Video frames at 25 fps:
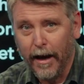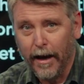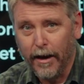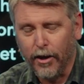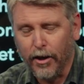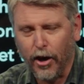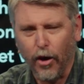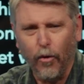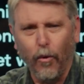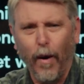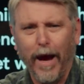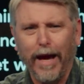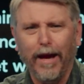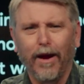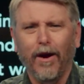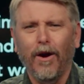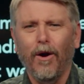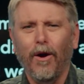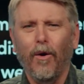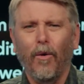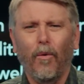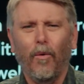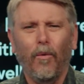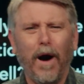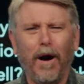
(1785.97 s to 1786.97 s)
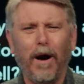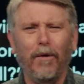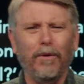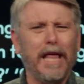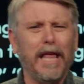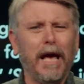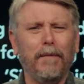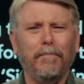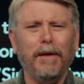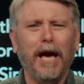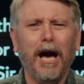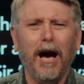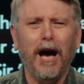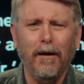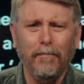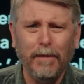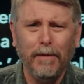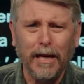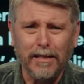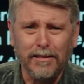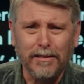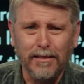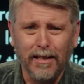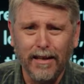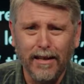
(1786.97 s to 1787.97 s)
You go, wait, why would that be
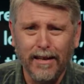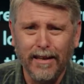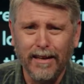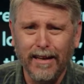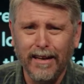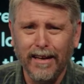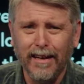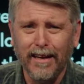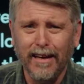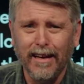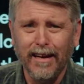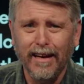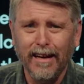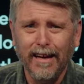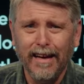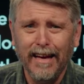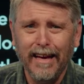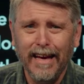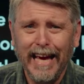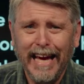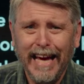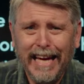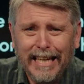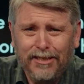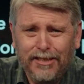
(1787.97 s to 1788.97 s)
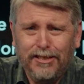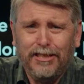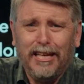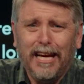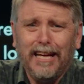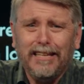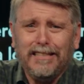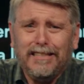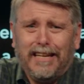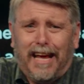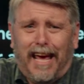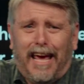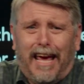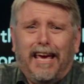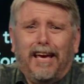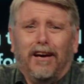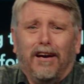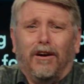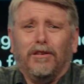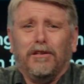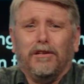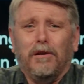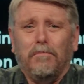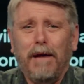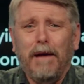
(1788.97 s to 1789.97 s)
ominous? He just
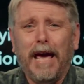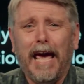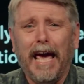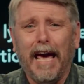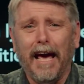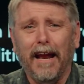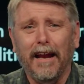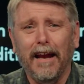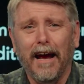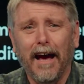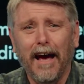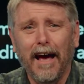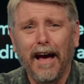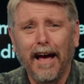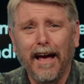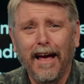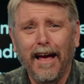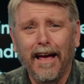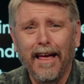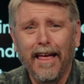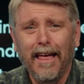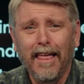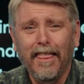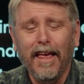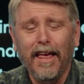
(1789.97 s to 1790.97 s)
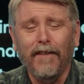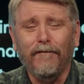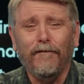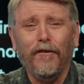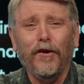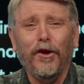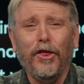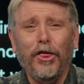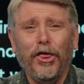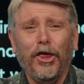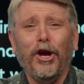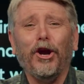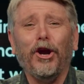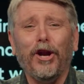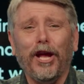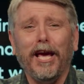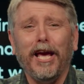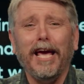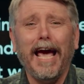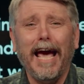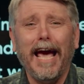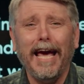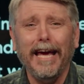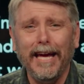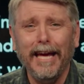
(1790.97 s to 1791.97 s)
healed a man that for
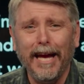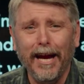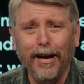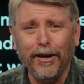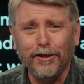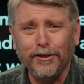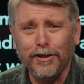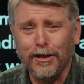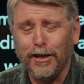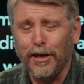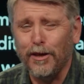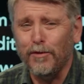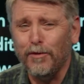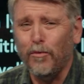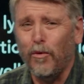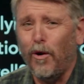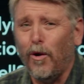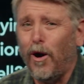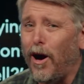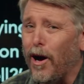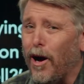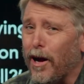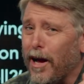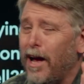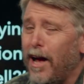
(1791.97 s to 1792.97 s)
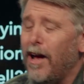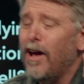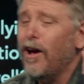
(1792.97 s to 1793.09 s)
38 years couldn't walk.